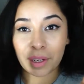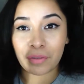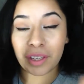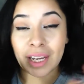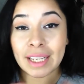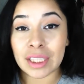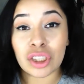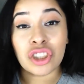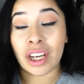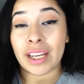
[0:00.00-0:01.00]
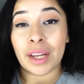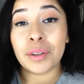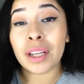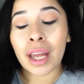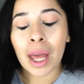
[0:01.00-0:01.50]
here for you guys to check it
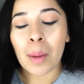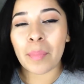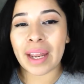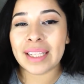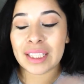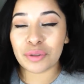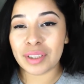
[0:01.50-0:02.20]
out. But I did